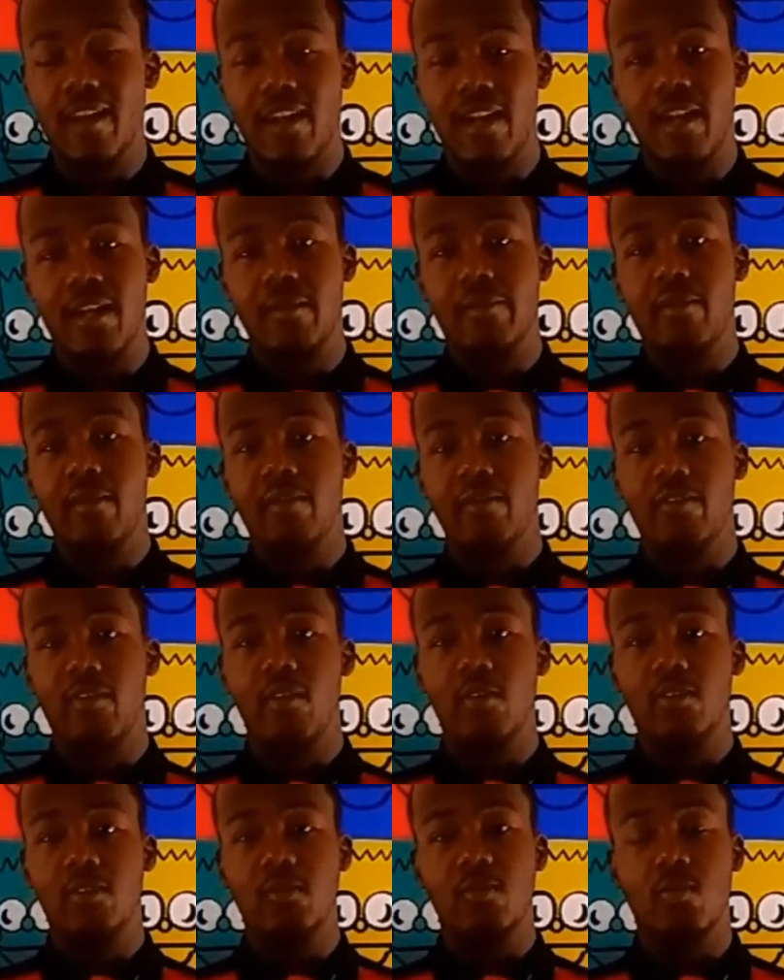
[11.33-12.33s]
I kind of been
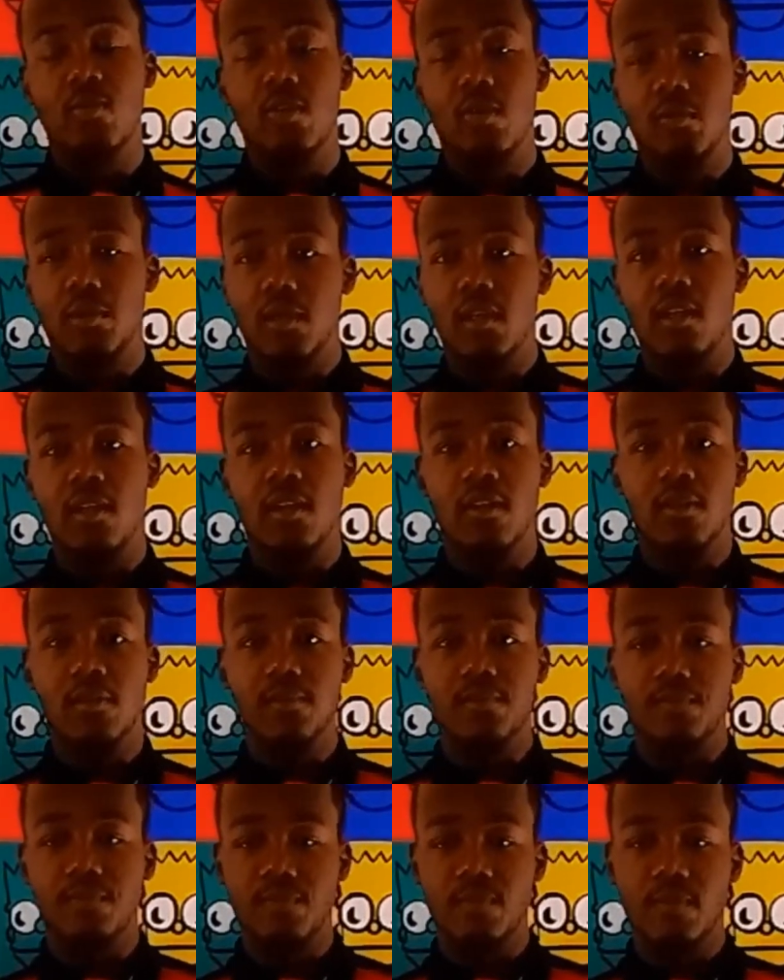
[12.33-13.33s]
focused more on
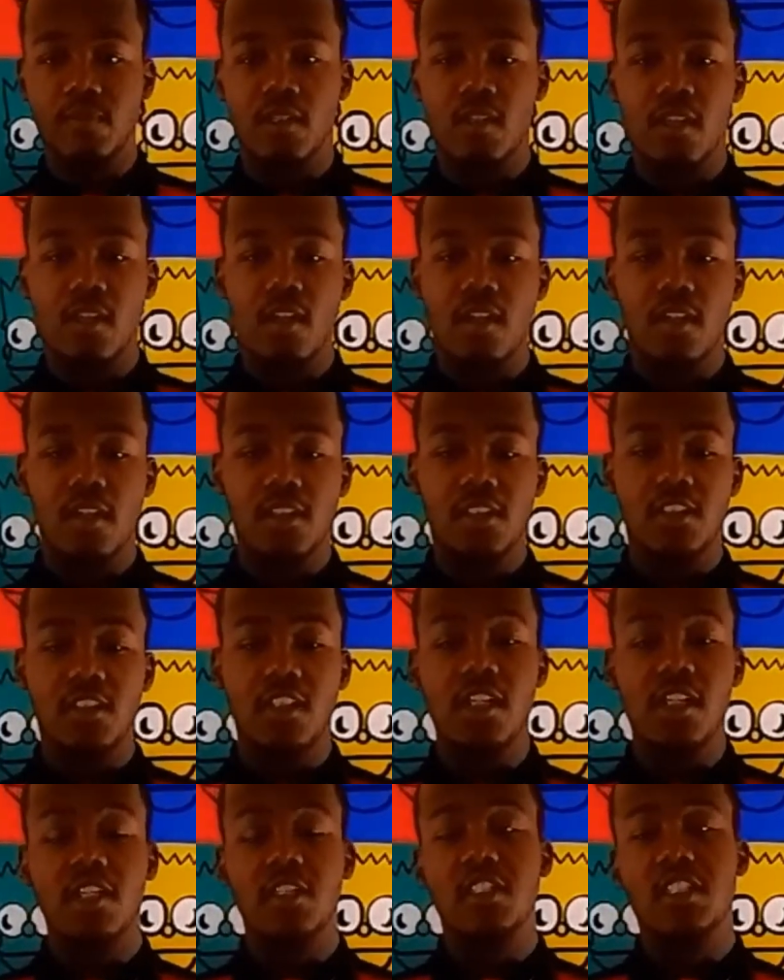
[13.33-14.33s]
my
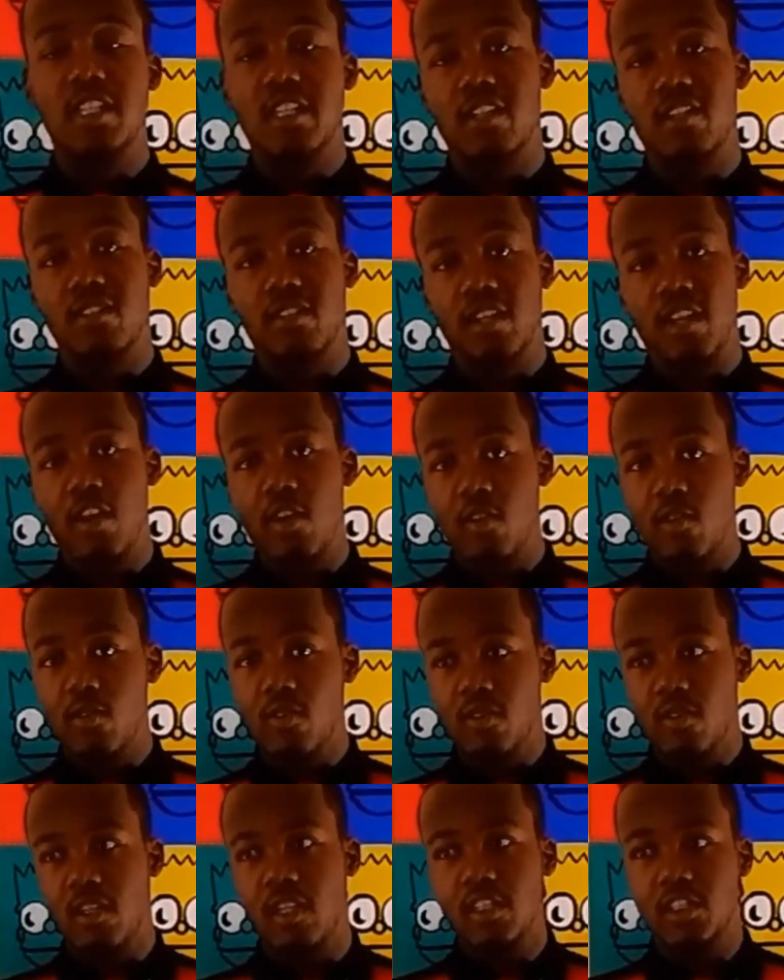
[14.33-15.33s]
sneaker channel. I
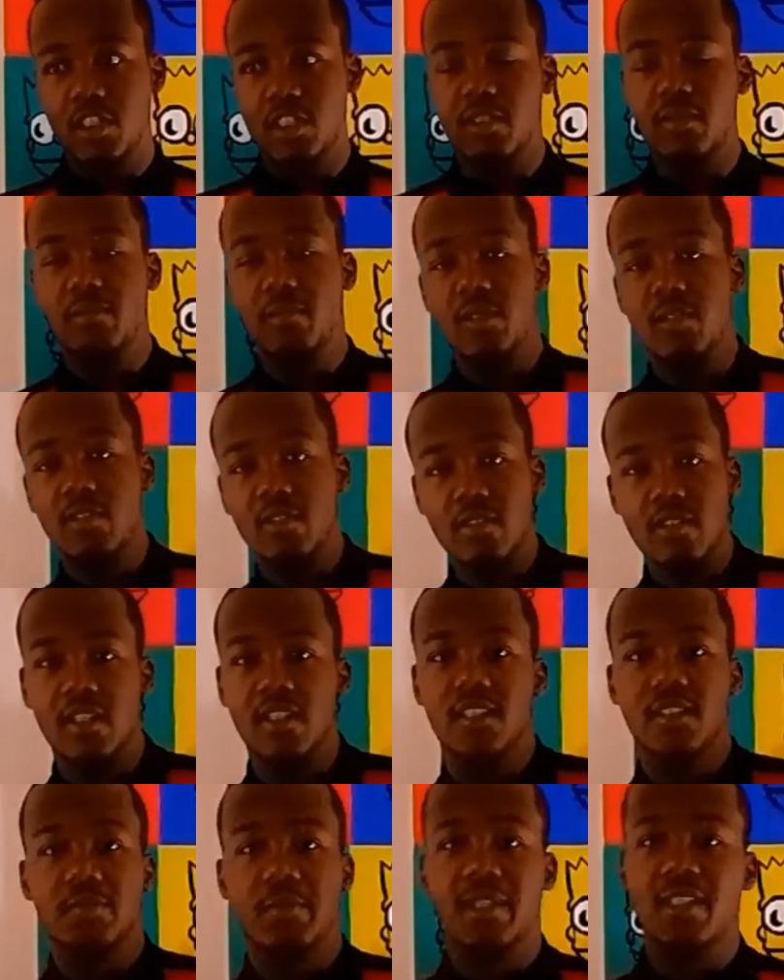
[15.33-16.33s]
know I shouldn't be doing
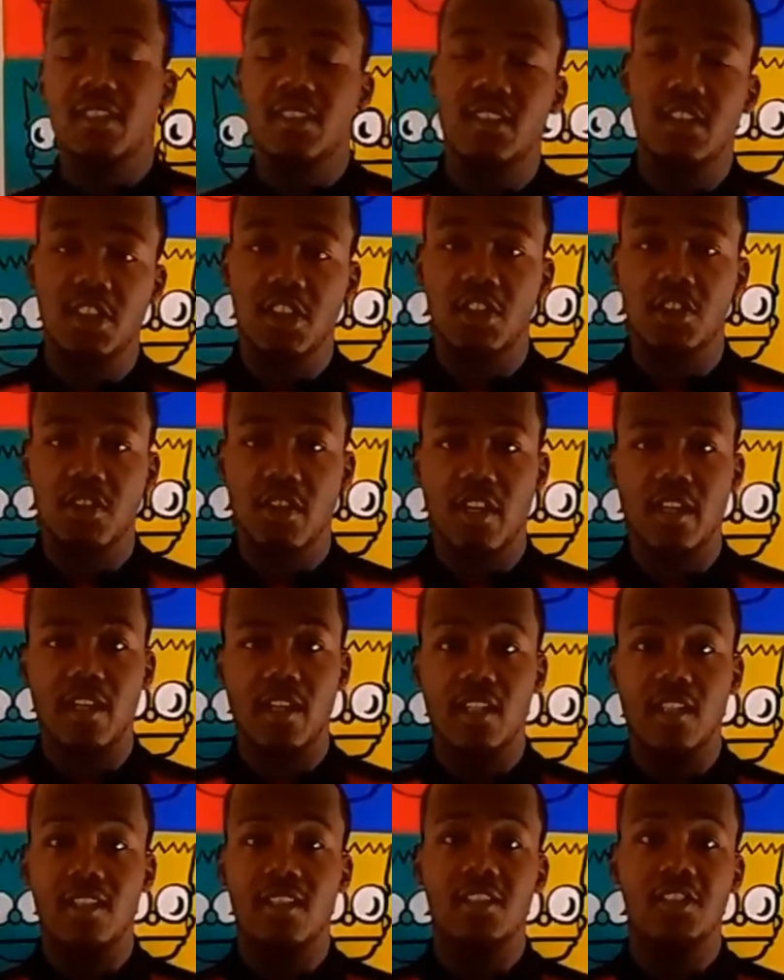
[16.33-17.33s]
that, especially just trying
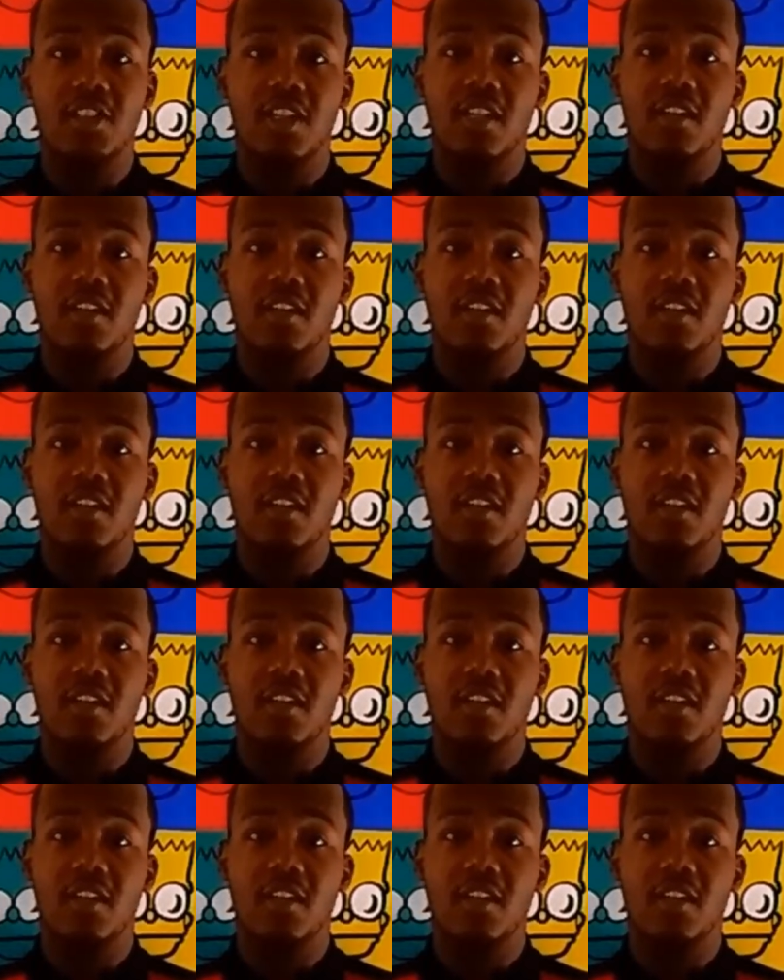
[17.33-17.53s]
to get this